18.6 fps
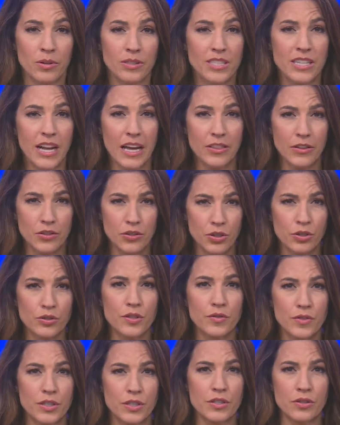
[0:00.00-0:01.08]
Tonight, the Church
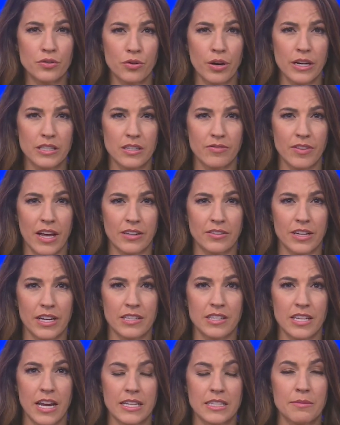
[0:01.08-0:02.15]
of Jesus Christ of Latter-day
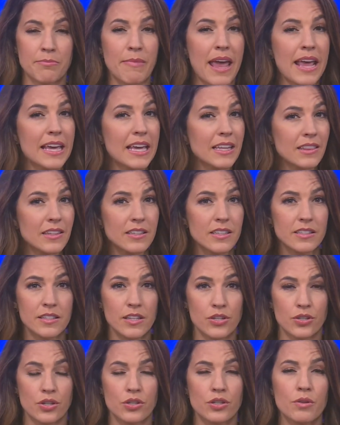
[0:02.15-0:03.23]
Saints making the
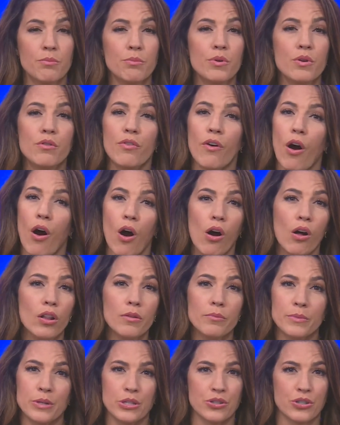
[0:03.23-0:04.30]
decision to move all
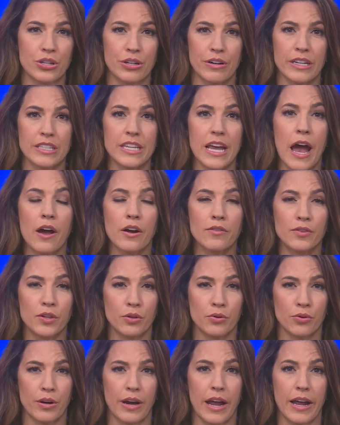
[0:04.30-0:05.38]
missionaries out of
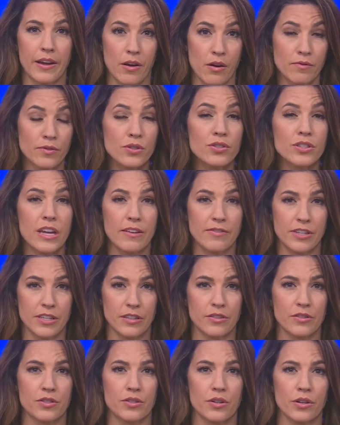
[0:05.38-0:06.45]
Ukraine over safety
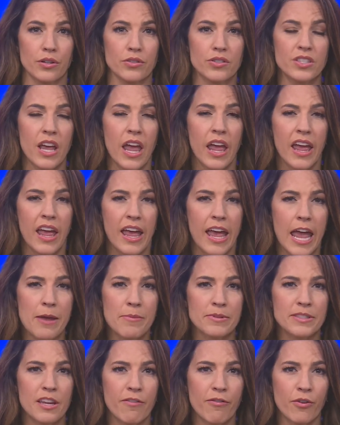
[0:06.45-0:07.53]
concerns.
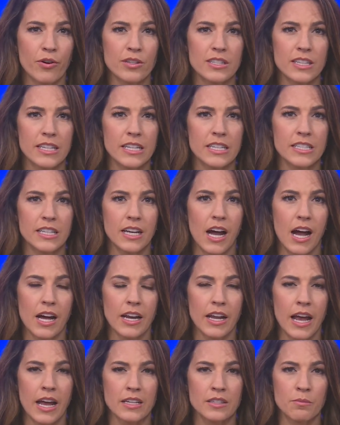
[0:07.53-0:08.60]
ABC4's Lena Takata
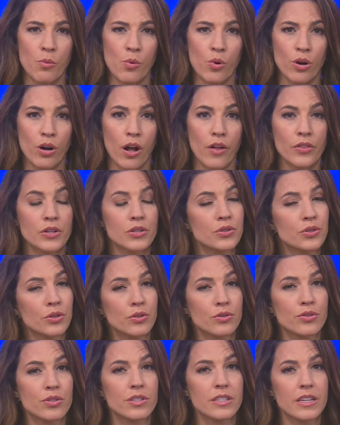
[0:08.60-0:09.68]
has more on the church's